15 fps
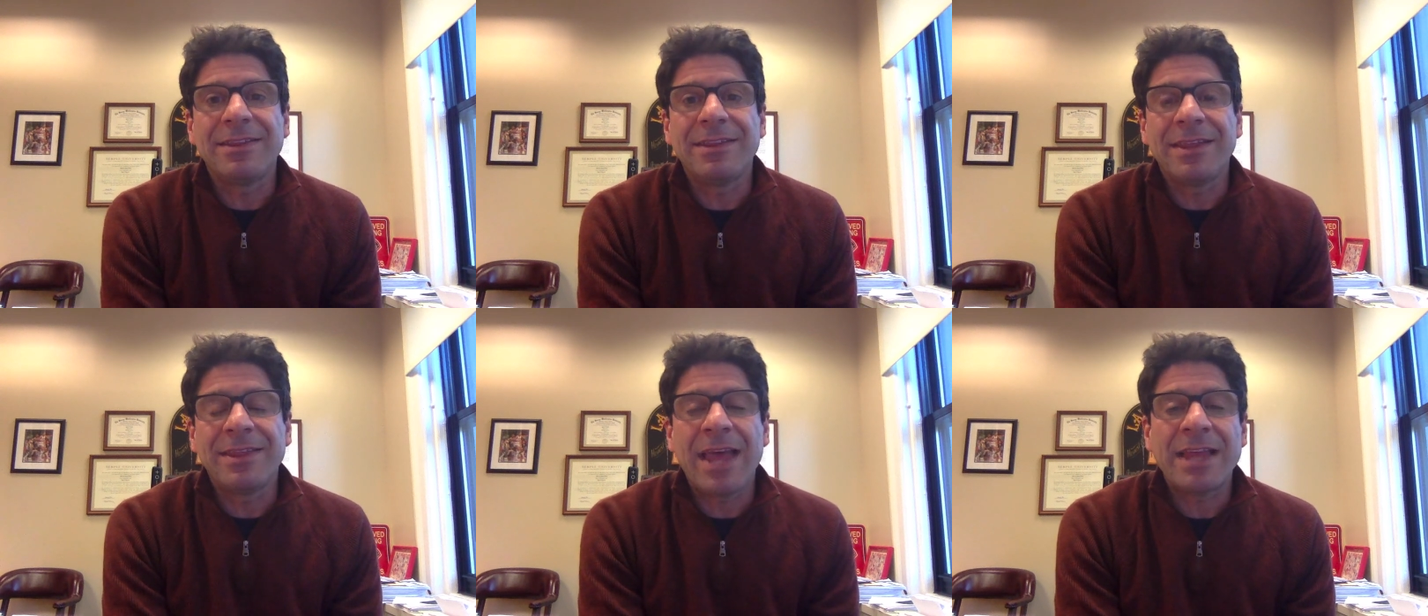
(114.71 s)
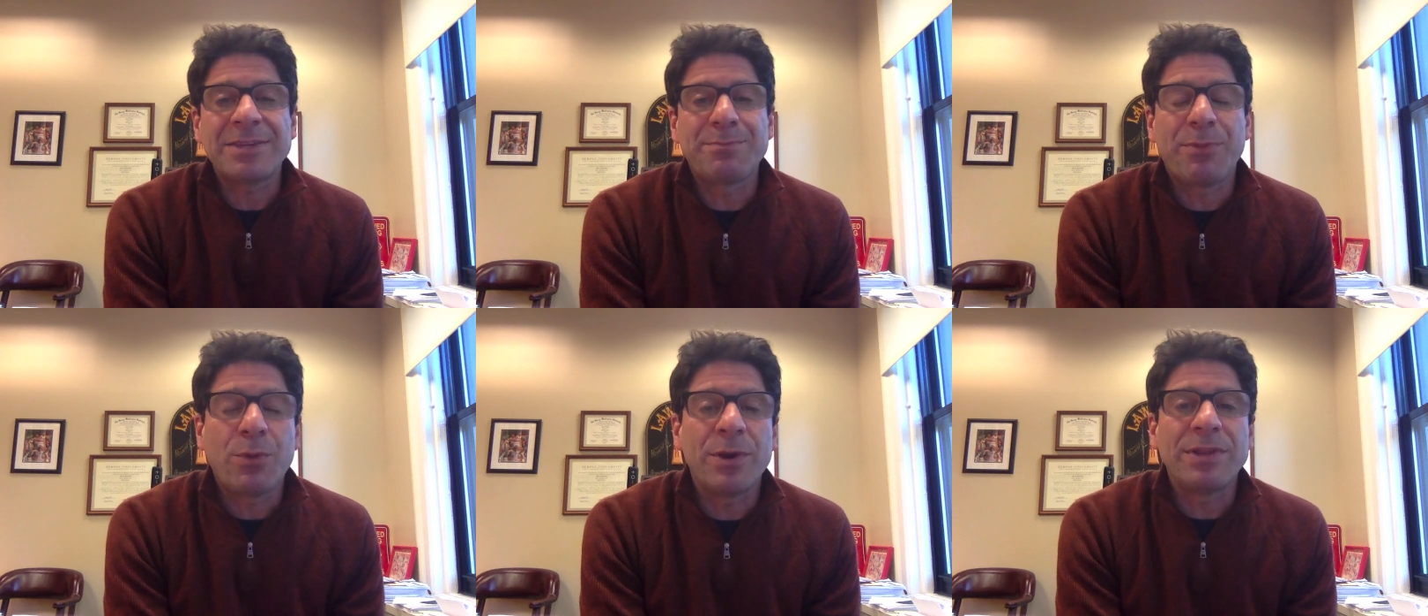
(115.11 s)
And that's
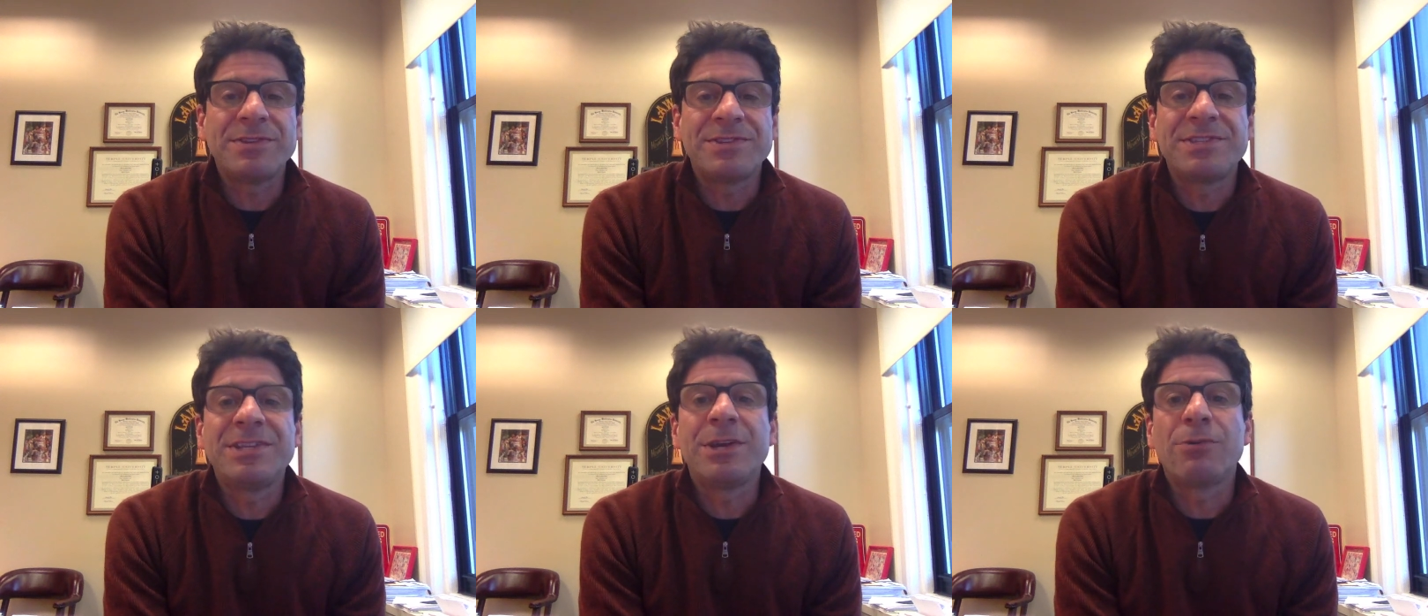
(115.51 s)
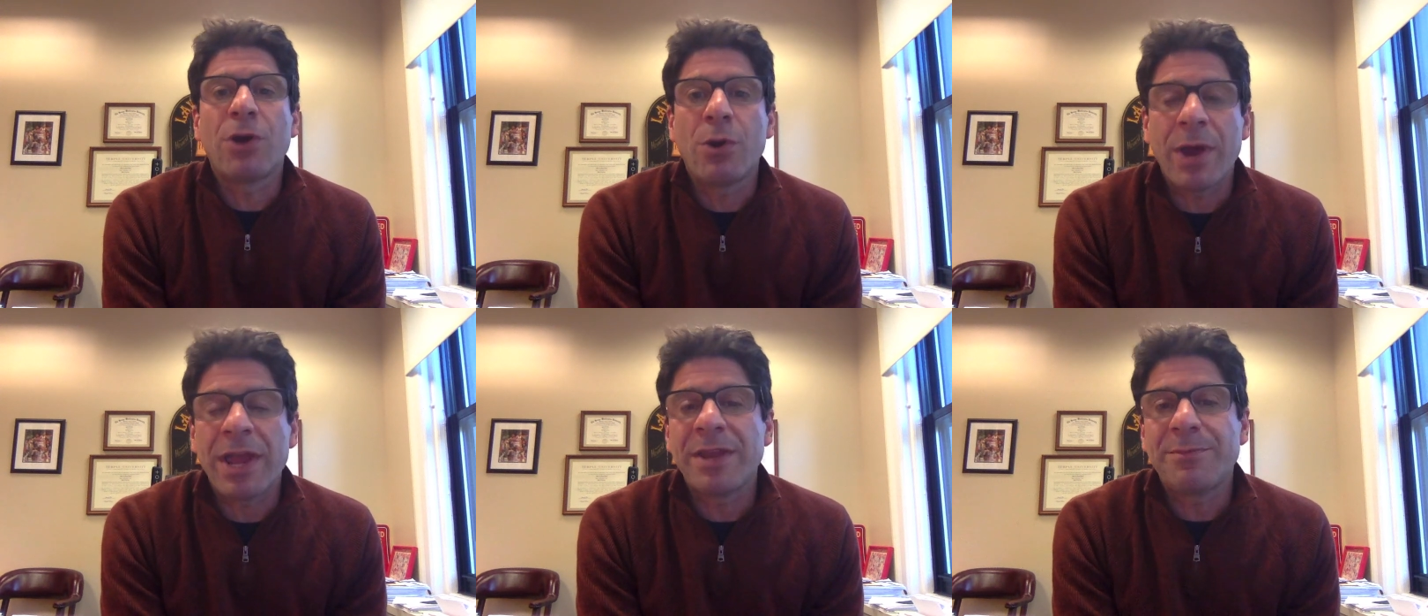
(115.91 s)

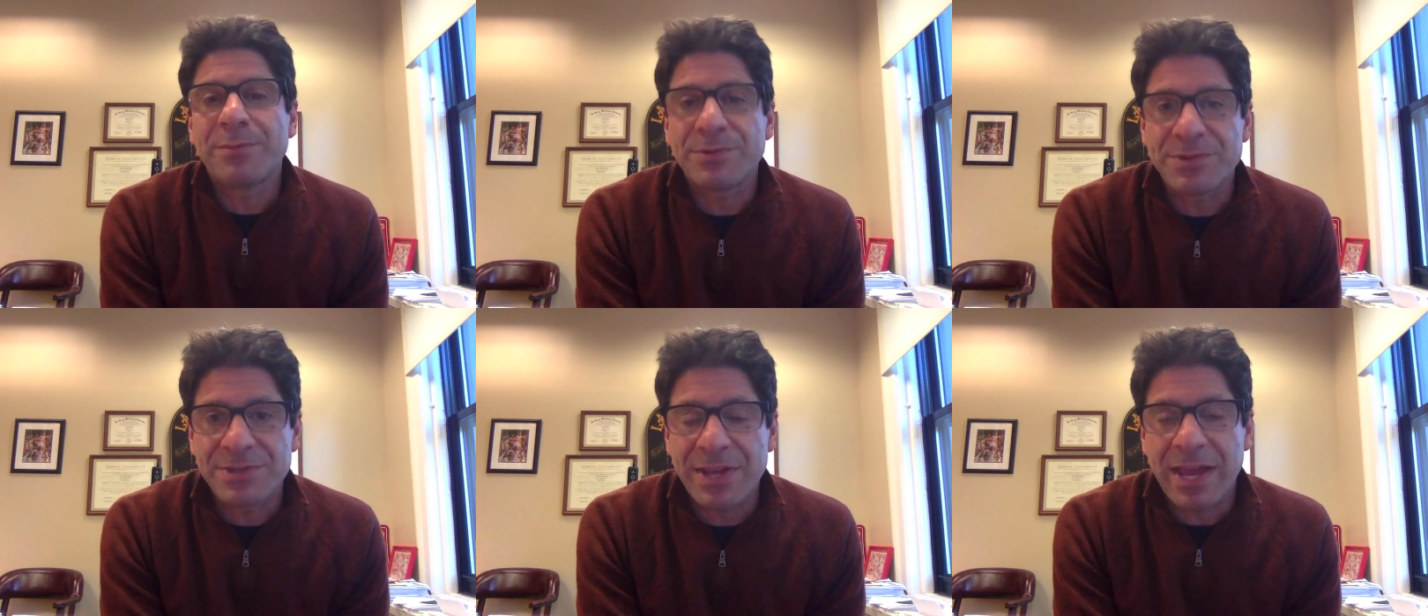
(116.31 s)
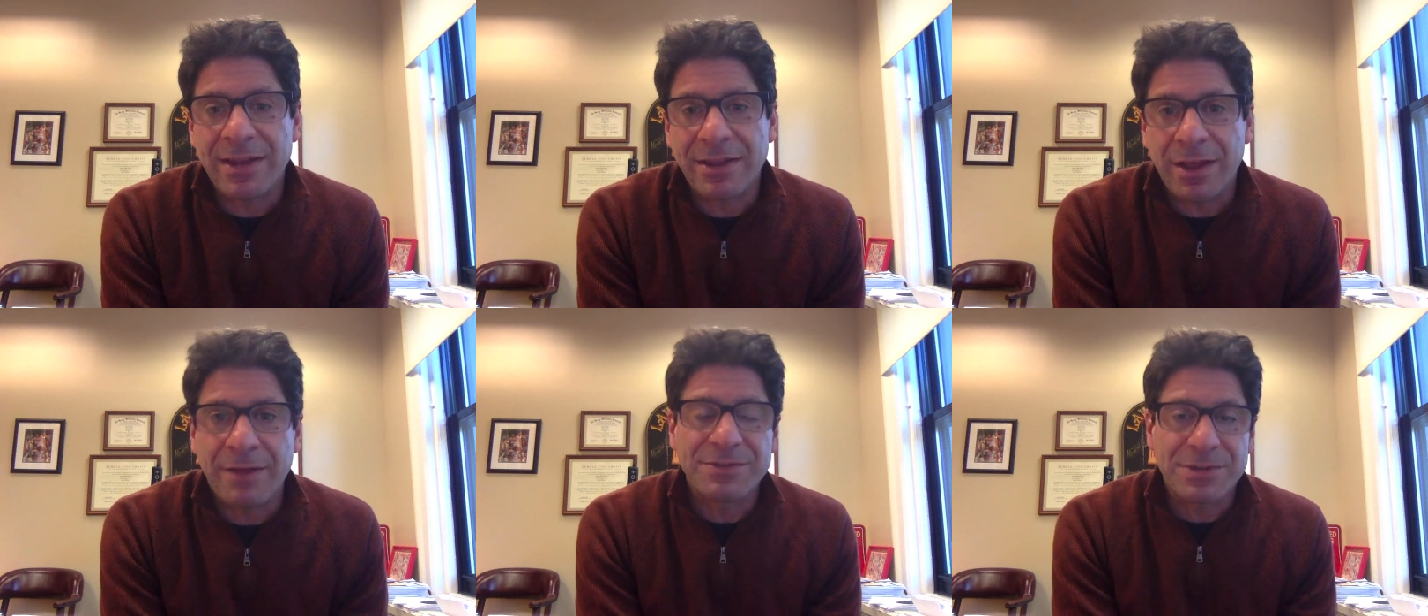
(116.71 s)

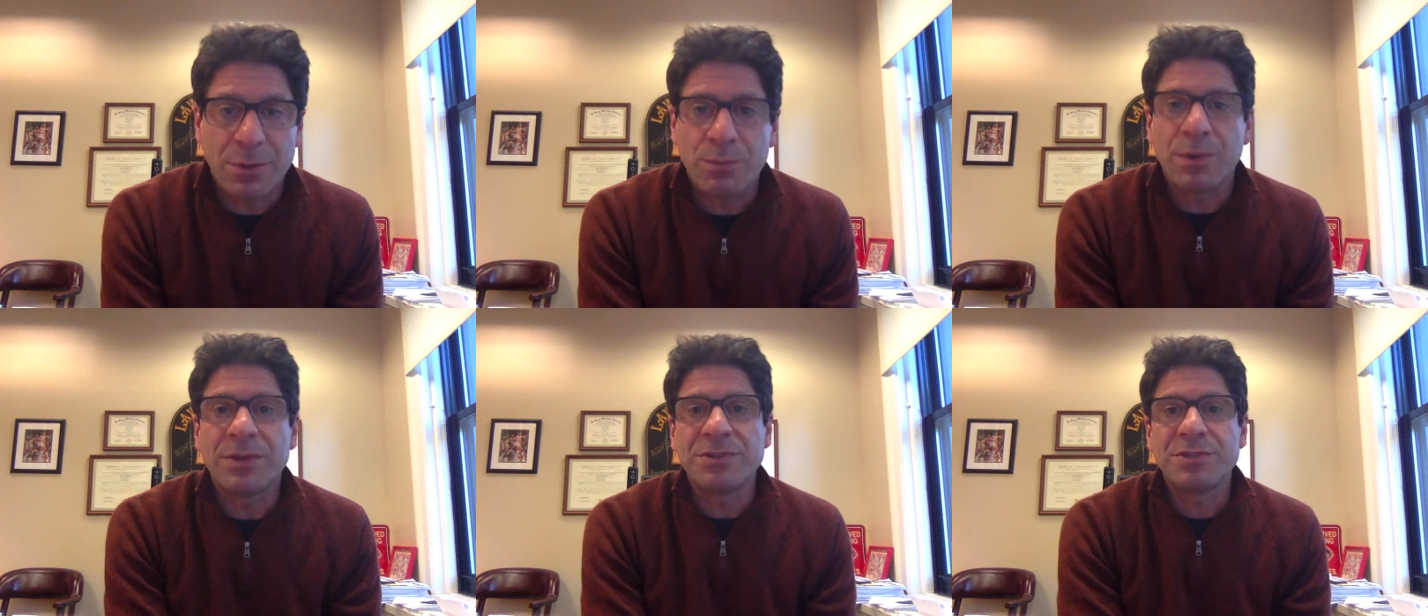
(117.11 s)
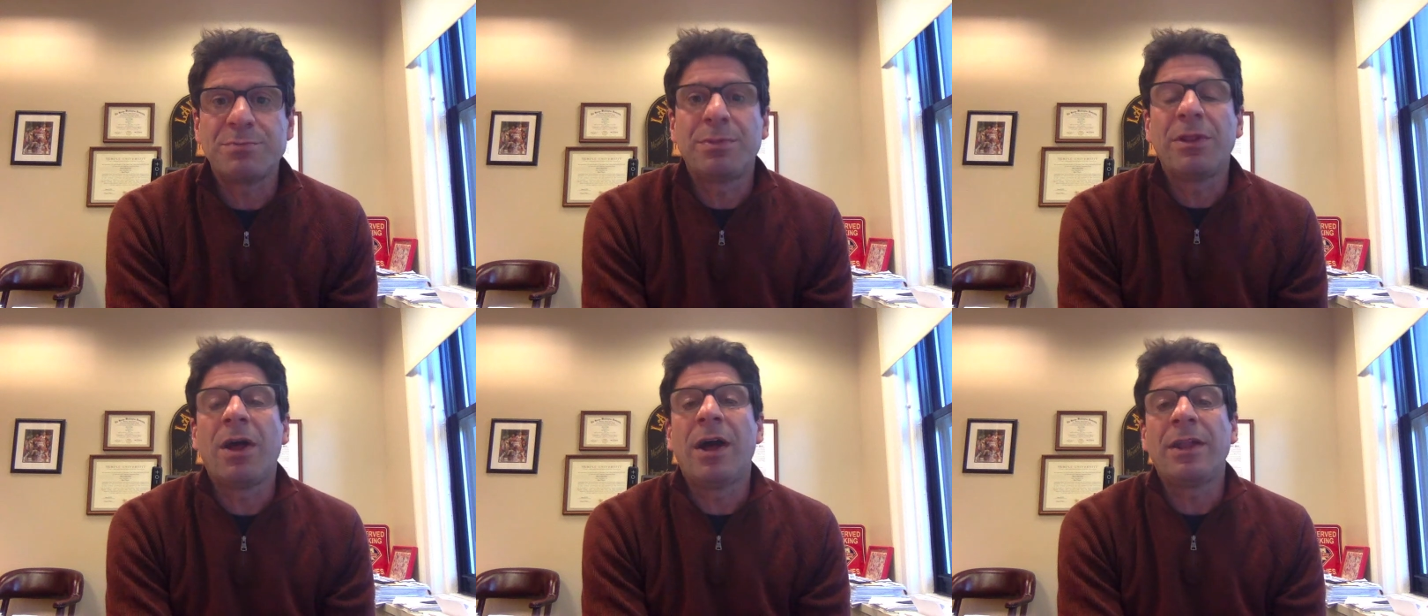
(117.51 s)
0.08% of someone's
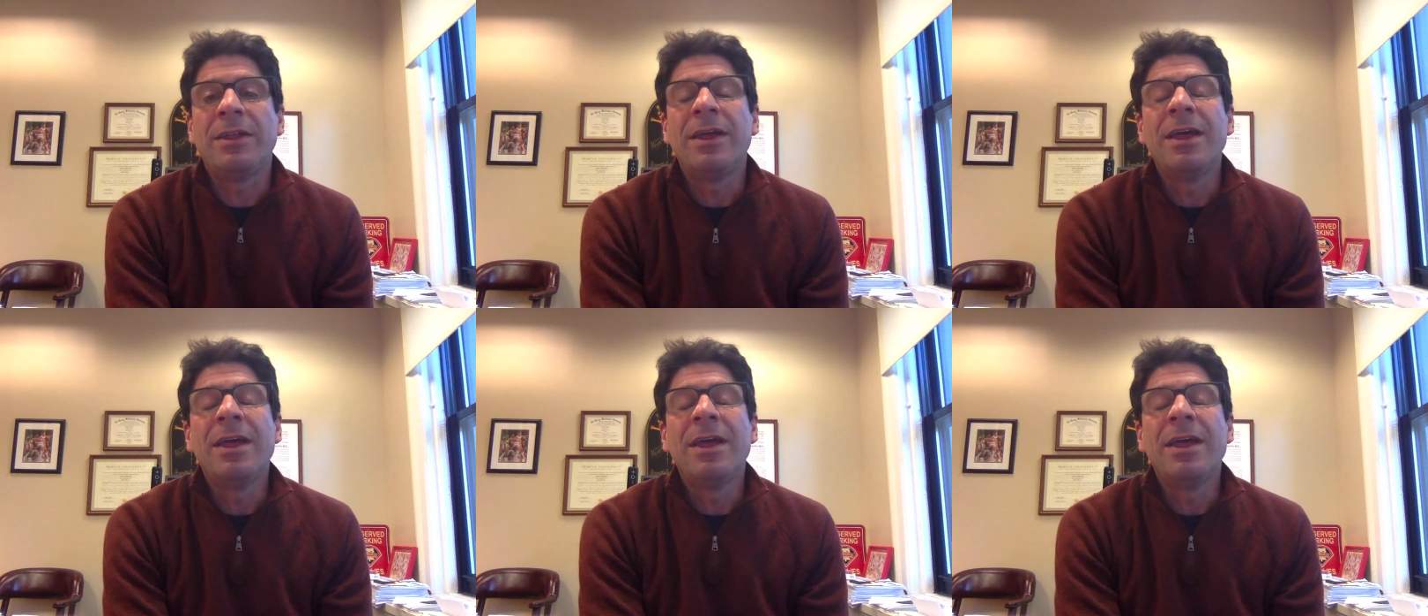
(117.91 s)
blood.